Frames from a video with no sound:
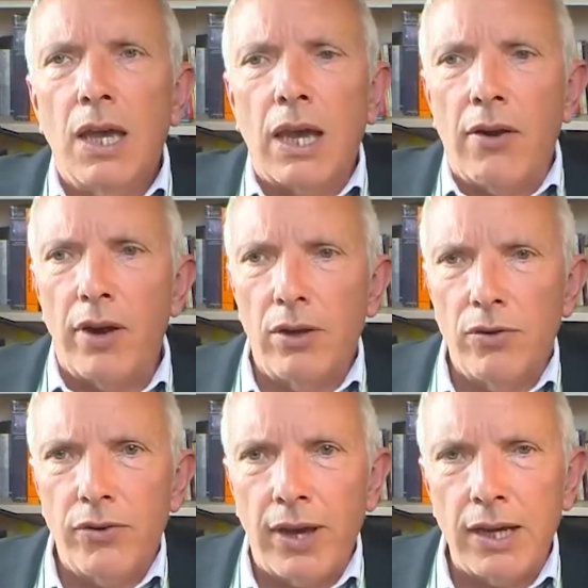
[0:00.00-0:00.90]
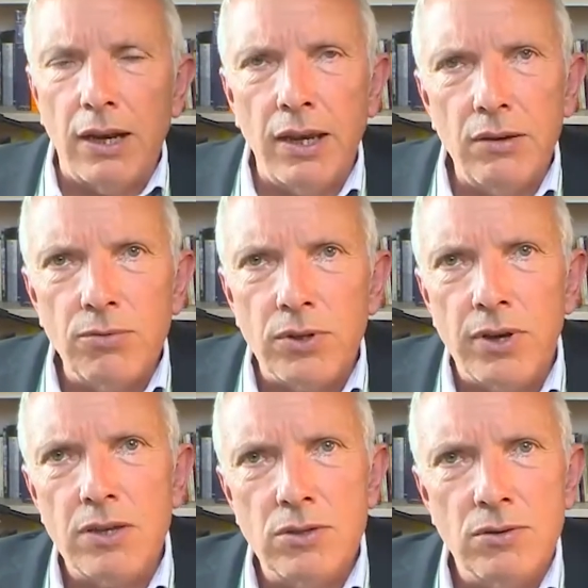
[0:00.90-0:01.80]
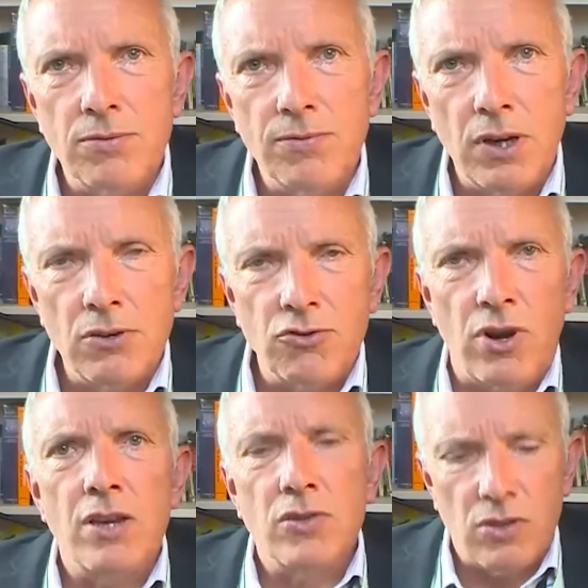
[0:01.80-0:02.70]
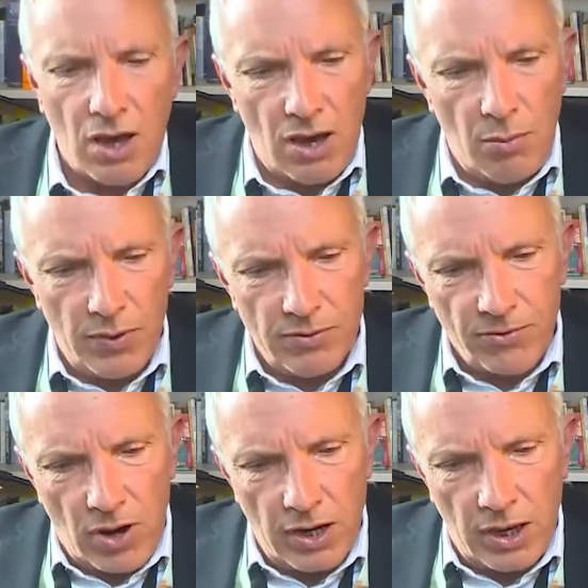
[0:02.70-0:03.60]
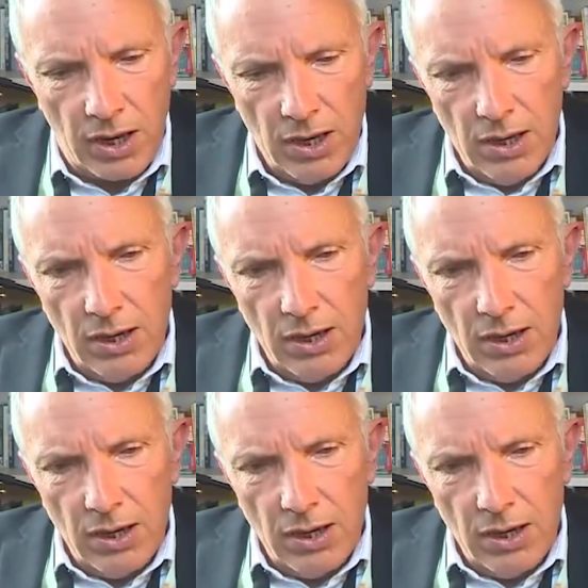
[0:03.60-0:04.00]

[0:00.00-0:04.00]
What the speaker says: carry on dangling for the rest of Dress Up Friday.